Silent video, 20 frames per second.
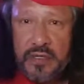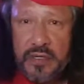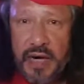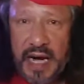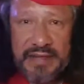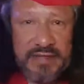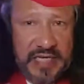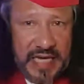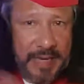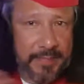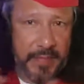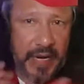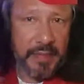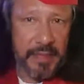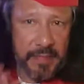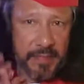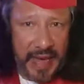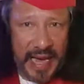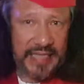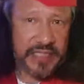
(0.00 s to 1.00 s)
I have to keep
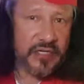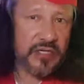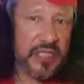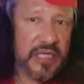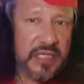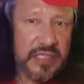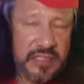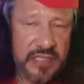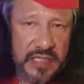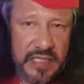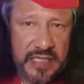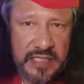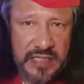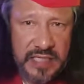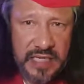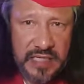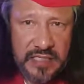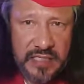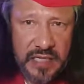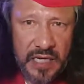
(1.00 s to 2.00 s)
coming back to these
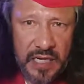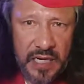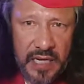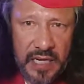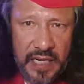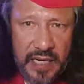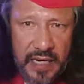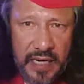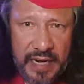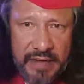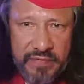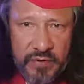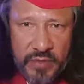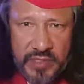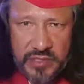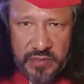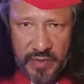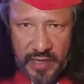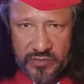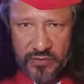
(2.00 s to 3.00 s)
things every
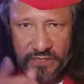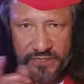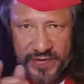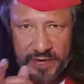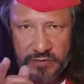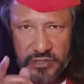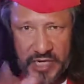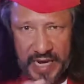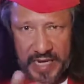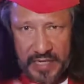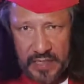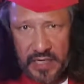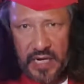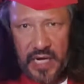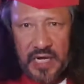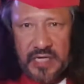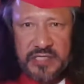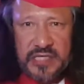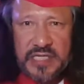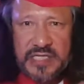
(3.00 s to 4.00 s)
once in a while. So Phil Schoen
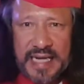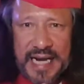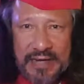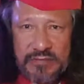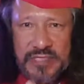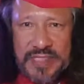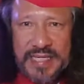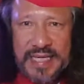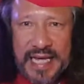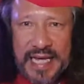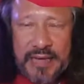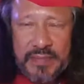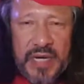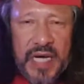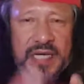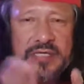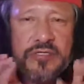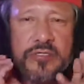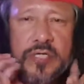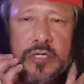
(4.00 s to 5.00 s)
just announced the game.
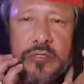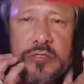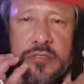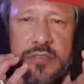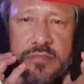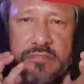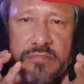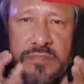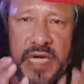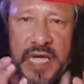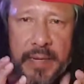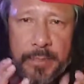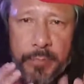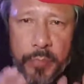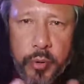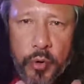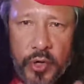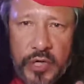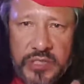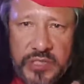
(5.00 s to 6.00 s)
Don't make
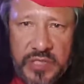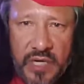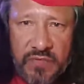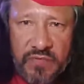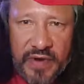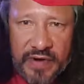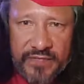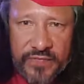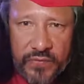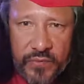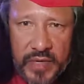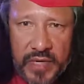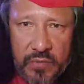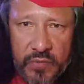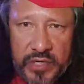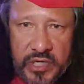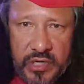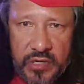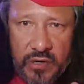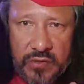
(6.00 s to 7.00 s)
points on refereeing
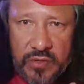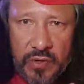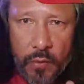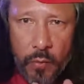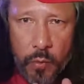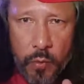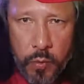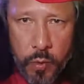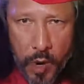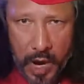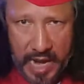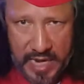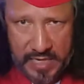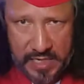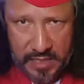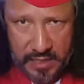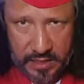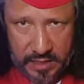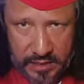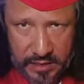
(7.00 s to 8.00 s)
when you don't know what
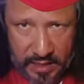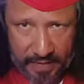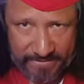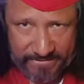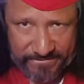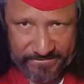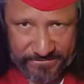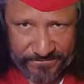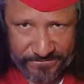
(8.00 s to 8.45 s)
the